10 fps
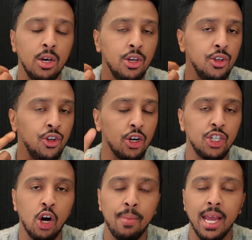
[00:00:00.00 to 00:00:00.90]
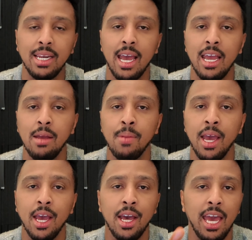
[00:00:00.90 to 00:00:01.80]
your domain name.
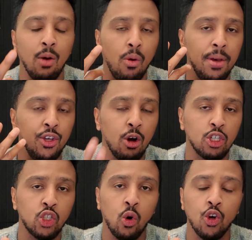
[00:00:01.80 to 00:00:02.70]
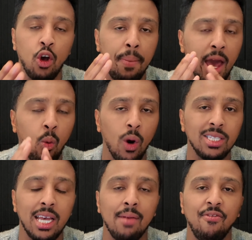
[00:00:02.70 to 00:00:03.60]
It will be your store. You'll pay a
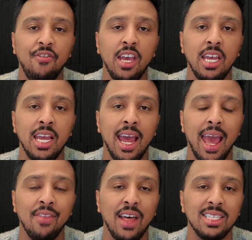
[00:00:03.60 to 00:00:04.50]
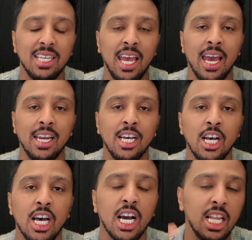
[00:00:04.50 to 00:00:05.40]
one-time fee, and that's it.
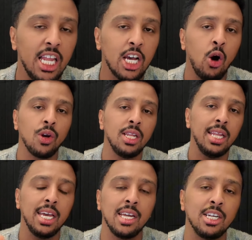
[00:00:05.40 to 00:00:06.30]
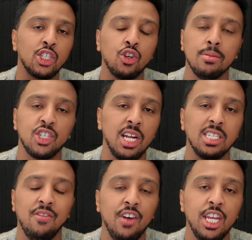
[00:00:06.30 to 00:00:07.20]
Click on a link in the description of
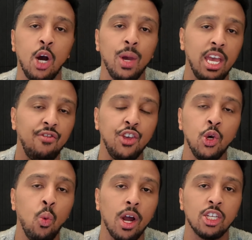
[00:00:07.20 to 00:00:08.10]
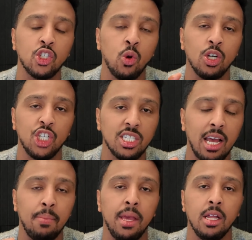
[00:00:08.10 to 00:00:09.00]
this video if you want a store just
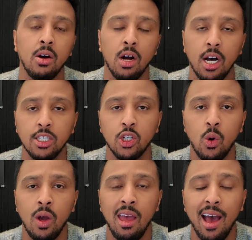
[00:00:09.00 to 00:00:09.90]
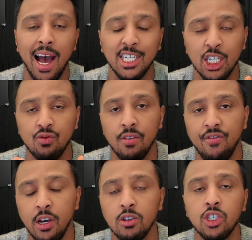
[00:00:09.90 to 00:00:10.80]
like PLR Hustle. I just
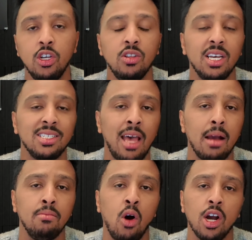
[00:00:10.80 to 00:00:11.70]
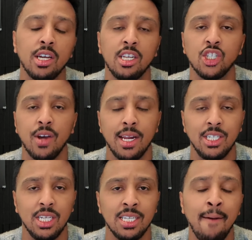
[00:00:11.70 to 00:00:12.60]
revealed to you the exact marketing
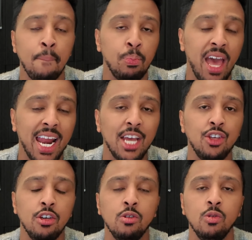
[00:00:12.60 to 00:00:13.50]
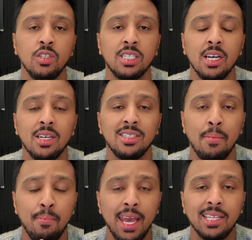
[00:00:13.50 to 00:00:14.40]
strategies that I used to
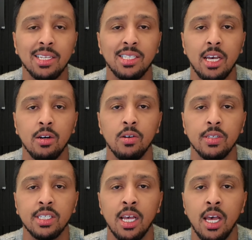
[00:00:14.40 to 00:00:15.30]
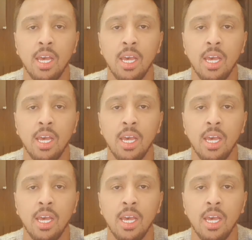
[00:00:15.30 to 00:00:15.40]
make the sales.